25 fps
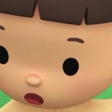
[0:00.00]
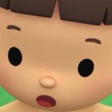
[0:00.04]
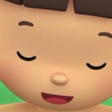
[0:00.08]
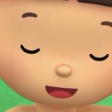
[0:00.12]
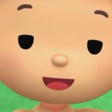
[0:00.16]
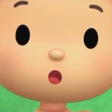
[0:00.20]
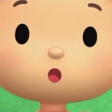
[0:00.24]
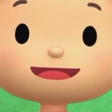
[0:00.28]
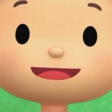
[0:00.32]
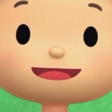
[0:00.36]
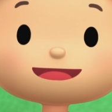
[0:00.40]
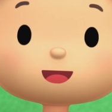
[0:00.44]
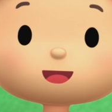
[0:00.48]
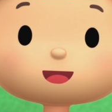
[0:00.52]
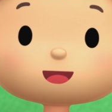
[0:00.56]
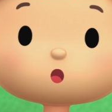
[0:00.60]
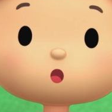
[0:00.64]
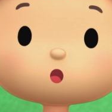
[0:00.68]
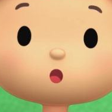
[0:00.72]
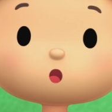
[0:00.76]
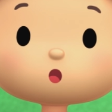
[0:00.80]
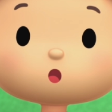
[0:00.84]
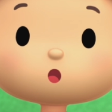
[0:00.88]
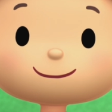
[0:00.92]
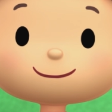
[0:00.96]
know what we should
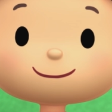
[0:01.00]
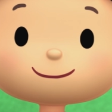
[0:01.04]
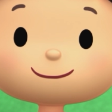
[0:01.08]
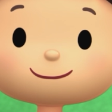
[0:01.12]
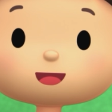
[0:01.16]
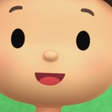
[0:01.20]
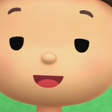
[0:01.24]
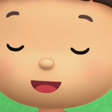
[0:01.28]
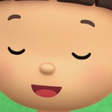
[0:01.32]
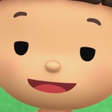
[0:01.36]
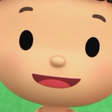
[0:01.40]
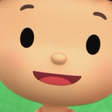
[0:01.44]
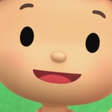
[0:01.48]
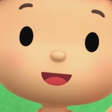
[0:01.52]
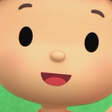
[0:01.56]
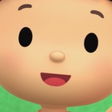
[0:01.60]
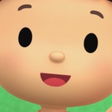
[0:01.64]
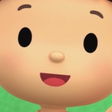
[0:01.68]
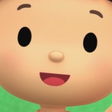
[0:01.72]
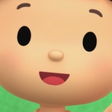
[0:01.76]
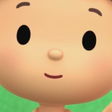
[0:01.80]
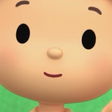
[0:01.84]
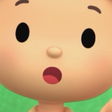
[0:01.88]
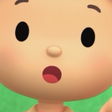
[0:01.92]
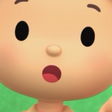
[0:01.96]
do? Let's
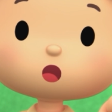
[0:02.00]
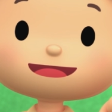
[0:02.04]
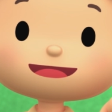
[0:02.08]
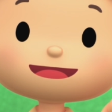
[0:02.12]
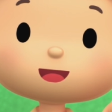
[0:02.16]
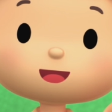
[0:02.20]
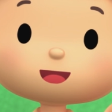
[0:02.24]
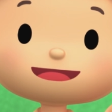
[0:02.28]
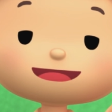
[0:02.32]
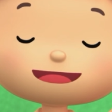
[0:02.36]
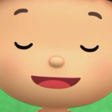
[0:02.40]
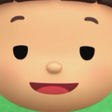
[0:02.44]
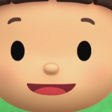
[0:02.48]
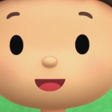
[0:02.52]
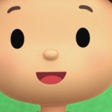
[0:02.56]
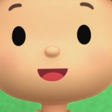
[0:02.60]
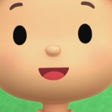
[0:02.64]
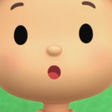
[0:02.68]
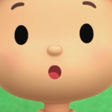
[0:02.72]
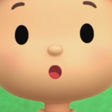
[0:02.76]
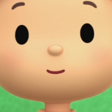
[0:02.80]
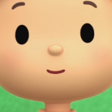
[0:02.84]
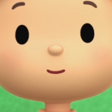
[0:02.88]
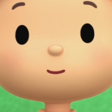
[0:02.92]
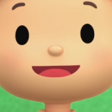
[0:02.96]
take a photo and
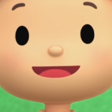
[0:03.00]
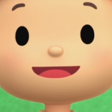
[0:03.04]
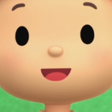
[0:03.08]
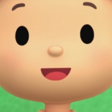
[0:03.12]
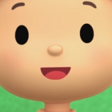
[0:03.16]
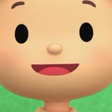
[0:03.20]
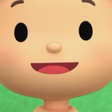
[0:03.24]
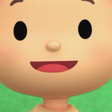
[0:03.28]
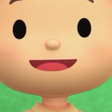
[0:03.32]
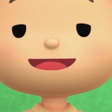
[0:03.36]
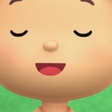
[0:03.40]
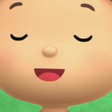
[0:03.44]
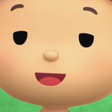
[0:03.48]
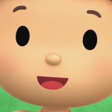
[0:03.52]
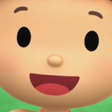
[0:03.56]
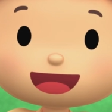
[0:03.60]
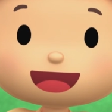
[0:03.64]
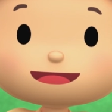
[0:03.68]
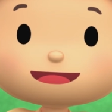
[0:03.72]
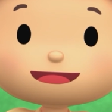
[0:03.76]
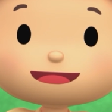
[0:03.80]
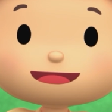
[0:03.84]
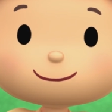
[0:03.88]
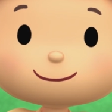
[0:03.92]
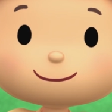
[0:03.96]
send it to my sister
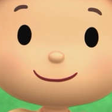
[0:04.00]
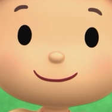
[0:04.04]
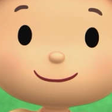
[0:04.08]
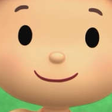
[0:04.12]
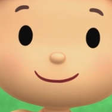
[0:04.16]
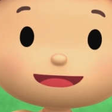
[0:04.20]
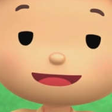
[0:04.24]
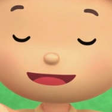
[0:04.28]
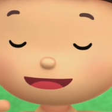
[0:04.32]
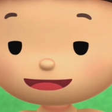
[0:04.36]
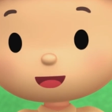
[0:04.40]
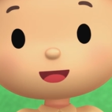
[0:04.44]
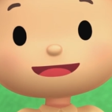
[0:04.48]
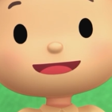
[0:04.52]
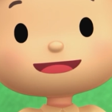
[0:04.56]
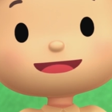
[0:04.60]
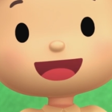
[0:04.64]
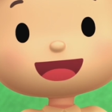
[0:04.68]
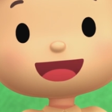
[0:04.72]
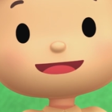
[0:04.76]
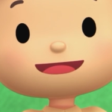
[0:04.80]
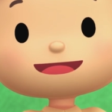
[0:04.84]
Katie. She is